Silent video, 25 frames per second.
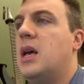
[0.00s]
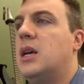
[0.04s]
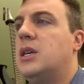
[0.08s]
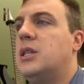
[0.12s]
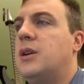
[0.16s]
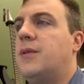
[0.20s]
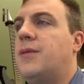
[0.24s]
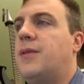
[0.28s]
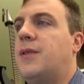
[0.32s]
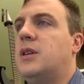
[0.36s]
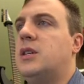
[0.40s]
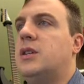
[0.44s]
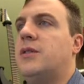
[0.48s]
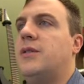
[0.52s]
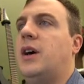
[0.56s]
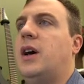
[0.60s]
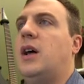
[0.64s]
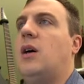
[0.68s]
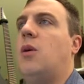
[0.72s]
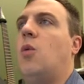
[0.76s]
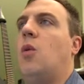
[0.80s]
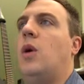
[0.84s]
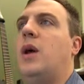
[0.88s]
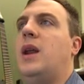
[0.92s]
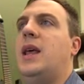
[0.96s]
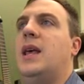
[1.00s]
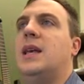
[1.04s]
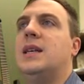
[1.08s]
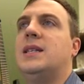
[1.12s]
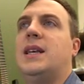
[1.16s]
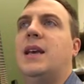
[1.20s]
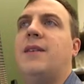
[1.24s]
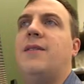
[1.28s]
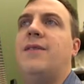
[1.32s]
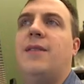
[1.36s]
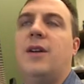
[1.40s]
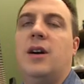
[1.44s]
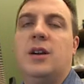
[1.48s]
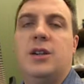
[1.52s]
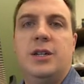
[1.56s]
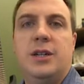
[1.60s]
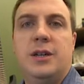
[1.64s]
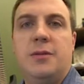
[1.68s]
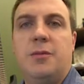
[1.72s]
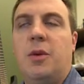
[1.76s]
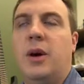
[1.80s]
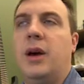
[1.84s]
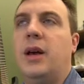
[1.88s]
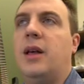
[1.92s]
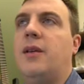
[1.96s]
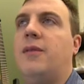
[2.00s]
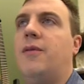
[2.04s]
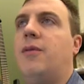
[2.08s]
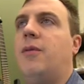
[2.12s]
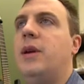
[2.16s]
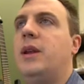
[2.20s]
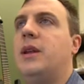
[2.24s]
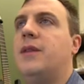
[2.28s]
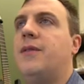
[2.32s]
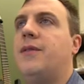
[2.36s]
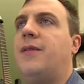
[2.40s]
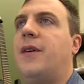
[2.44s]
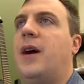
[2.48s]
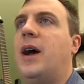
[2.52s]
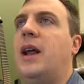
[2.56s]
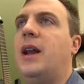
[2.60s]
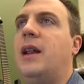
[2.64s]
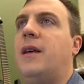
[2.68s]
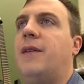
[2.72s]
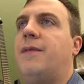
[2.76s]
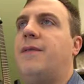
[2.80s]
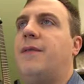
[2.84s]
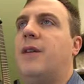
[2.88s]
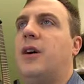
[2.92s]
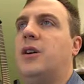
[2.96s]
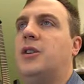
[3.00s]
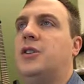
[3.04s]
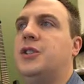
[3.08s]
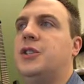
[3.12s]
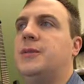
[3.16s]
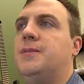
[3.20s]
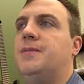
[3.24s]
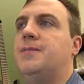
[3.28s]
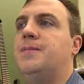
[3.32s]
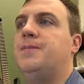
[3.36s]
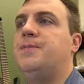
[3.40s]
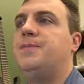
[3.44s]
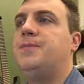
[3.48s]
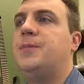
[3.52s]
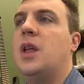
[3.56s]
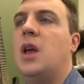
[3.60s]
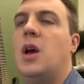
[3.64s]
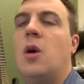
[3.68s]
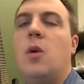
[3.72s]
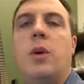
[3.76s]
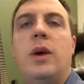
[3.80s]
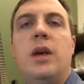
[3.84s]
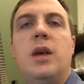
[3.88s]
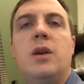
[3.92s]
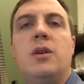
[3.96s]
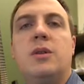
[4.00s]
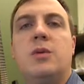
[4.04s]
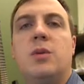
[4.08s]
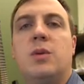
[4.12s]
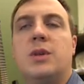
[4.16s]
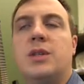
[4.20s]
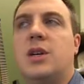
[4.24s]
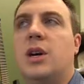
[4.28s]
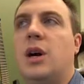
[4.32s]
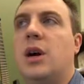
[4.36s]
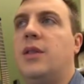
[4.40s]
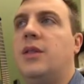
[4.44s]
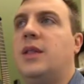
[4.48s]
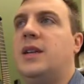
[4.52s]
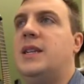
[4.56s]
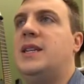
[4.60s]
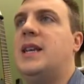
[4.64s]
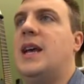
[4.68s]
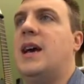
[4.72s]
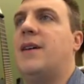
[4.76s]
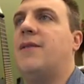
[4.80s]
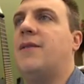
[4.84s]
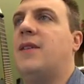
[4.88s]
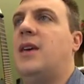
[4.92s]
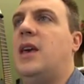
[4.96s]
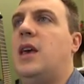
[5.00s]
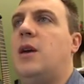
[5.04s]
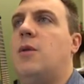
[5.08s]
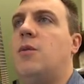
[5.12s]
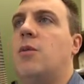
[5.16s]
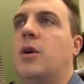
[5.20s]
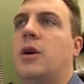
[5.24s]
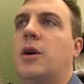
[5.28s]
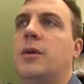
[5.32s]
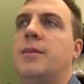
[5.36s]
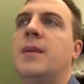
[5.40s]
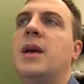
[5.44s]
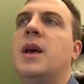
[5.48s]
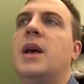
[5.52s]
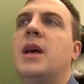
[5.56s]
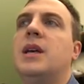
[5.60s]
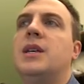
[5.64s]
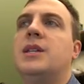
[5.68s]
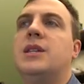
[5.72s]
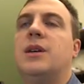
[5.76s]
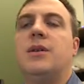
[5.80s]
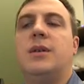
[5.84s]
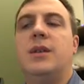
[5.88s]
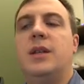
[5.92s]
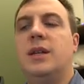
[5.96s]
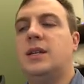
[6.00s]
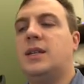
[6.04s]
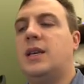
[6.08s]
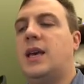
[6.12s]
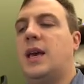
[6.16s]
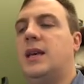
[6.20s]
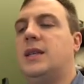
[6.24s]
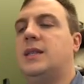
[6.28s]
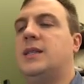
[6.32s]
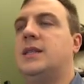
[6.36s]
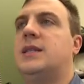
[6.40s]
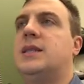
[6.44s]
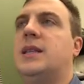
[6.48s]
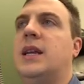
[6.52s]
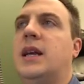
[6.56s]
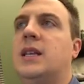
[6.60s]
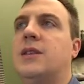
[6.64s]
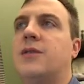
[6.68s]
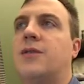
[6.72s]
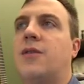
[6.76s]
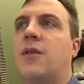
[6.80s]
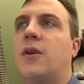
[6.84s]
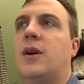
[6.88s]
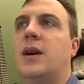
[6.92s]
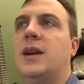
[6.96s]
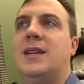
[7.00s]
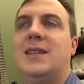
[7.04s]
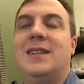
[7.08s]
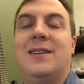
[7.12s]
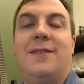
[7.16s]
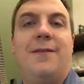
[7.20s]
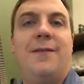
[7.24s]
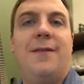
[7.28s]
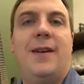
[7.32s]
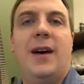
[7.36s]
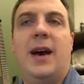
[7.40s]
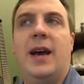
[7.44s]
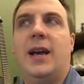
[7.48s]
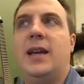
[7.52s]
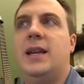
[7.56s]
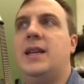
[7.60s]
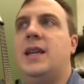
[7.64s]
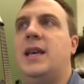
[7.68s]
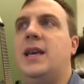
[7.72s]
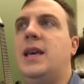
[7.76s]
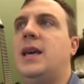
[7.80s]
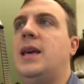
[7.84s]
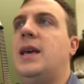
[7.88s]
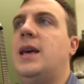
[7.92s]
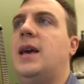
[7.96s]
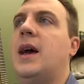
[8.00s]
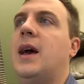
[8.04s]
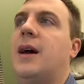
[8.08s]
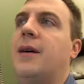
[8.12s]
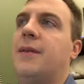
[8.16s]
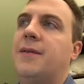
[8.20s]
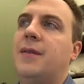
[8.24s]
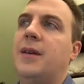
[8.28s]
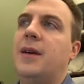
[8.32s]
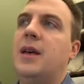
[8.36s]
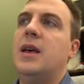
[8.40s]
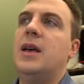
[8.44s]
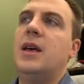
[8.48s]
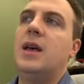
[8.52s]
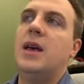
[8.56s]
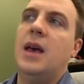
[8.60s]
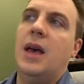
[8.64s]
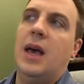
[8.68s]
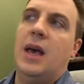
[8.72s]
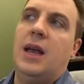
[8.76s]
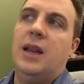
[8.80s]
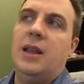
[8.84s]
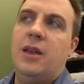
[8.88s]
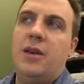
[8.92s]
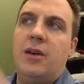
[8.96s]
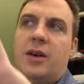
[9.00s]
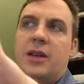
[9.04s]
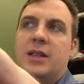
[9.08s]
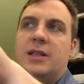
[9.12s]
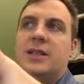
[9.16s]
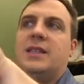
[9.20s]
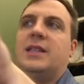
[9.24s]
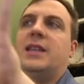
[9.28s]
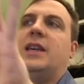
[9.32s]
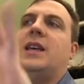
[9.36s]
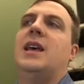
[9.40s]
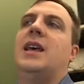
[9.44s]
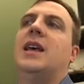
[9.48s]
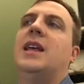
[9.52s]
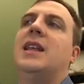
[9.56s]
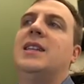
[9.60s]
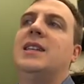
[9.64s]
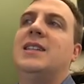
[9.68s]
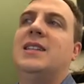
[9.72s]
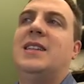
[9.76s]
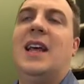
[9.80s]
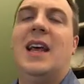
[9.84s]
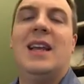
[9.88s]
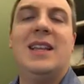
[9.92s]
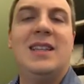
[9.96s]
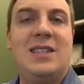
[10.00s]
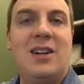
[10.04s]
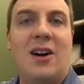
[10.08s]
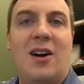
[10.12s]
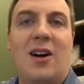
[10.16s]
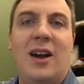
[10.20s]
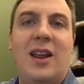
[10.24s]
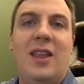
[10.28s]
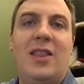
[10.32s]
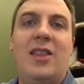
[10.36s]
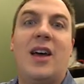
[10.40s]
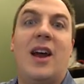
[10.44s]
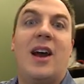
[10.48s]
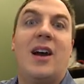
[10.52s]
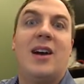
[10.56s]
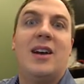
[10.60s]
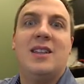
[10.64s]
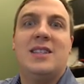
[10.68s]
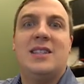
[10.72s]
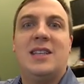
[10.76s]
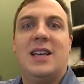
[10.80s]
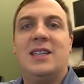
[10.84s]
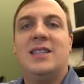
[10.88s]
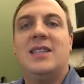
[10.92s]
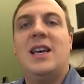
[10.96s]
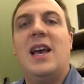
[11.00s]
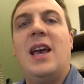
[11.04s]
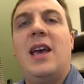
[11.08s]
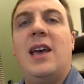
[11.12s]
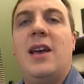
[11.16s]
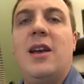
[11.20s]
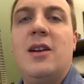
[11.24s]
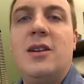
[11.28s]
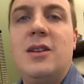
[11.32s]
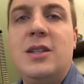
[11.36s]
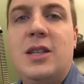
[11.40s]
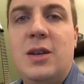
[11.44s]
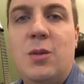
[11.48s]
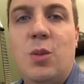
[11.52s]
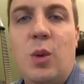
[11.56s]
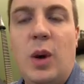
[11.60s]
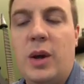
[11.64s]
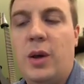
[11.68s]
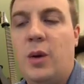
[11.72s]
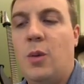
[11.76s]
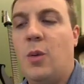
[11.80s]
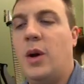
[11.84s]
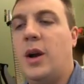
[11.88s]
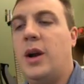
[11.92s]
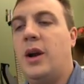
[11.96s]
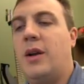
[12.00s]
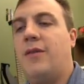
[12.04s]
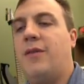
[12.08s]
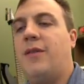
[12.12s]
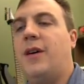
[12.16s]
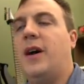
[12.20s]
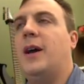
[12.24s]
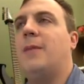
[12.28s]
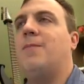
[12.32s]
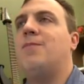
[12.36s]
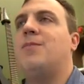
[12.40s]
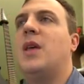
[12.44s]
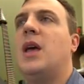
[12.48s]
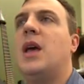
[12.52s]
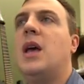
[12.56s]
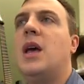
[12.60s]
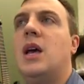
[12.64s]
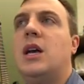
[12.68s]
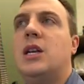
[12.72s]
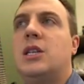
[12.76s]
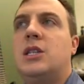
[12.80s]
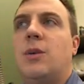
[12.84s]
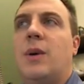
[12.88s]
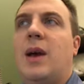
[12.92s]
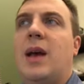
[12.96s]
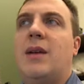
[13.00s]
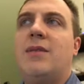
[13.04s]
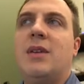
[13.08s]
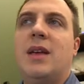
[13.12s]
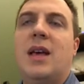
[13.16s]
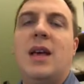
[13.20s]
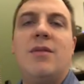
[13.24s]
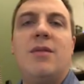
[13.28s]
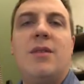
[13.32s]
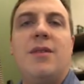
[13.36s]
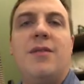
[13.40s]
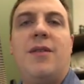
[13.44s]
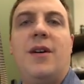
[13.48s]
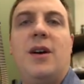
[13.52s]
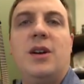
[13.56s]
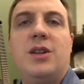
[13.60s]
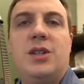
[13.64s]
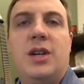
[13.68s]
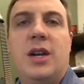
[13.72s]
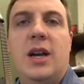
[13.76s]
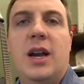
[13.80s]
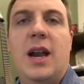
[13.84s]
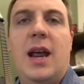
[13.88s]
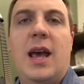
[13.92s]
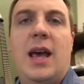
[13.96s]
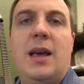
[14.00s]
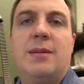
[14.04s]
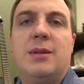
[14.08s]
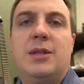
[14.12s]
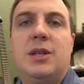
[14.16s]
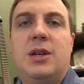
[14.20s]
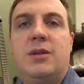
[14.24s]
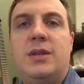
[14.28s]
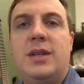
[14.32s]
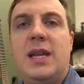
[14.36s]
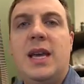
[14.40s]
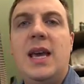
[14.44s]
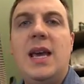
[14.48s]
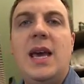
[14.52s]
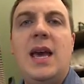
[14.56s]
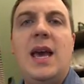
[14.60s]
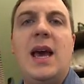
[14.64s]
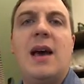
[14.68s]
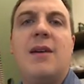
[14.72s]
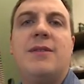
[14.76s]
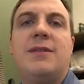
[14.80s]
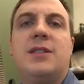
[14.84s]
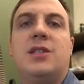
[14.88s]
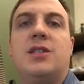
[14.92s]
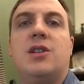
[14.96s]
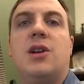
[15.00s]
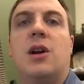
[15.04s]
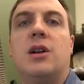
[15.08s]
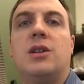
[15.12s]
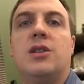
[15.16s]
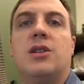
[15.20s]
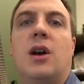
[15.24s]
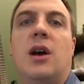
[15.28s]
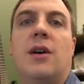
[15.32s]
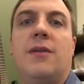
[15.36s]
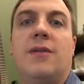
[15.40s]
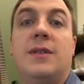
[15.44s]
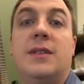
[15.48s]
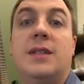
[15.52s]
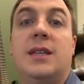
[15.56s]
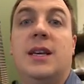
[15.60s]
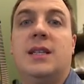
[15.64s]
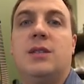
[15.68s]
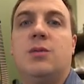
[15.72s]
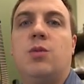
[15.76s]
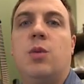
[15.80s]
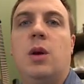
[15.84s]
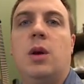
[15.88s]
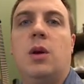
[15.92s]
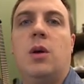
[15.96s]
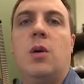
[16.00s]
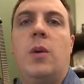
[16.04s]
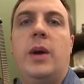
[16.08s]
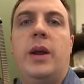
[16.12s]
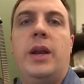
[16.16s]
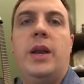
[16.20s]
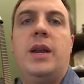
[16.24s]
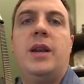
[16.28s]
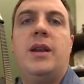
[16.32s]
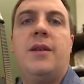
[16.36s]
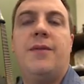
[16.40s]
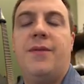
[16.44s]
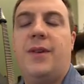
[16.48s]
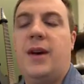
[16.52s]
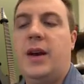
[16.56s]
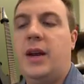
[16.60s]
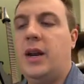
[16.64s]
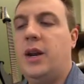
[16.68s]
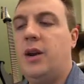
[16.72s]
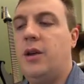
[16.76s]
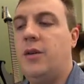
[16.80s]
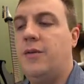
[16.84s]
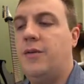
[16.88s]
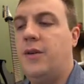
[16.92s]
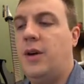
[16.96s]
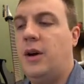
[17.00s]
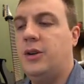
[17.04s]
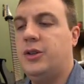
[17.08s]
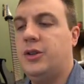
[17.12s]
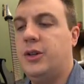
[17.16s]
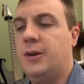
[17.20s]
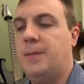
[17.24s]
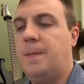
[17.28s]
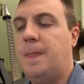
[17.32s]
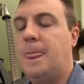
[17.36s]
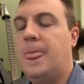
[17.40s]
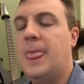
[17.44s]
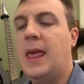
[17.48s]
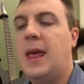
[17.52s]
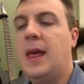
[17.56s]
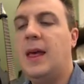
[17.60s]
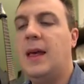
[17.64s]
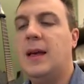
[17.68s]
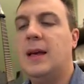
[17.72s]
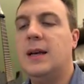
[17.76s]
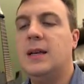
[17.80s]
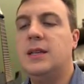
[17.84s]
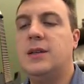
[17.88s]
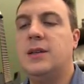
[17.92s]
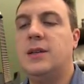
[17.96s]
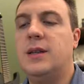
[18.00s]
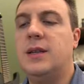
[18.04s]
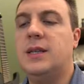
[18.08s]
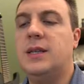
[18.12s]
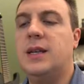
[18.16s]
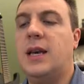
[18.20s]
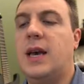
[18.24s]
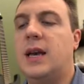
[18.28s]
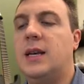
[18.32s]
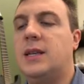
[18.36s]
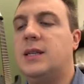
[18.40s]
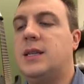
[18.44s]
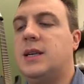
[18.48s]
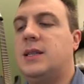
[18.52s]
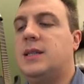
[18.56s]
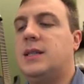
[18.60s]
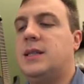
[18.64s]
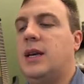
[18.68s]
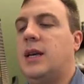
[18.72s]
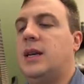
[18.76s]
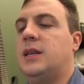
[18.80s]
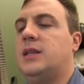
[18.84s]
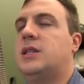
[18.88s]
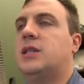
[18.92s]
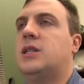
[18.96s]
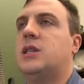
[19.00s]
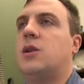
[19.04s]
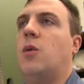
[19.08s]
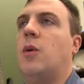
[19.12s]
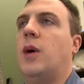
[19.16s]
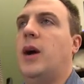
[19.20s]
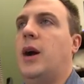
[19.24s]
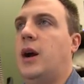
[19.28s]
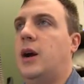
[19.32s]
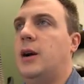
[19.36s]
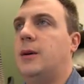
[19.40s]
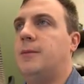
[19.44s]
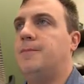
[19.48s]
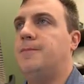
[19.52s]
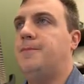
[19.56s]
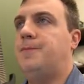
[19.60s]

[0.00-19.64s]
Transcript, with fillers: So first of all, what is a function? Well, if we define a function, we use called the def keyword. So in this case, it stands for define, D-E-F. And you can see it's already there and it says, hey, here's what you wanted to find. So we have to give the function a name. So DEF starts off and says we're going to define a new function. So in this case, let's say square.